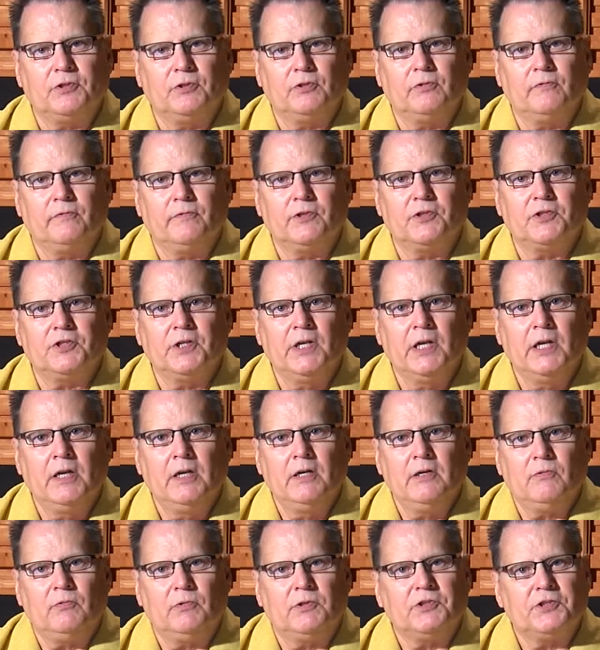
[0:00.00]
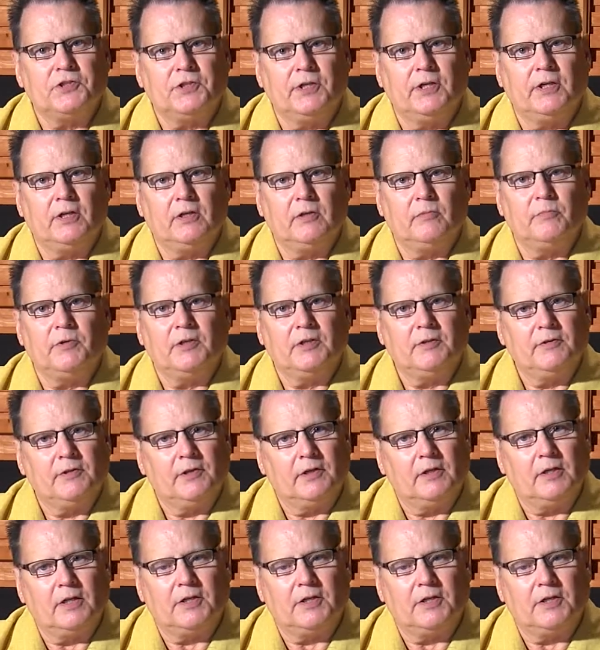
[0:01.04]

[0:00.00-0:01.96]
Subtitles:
service was there, but the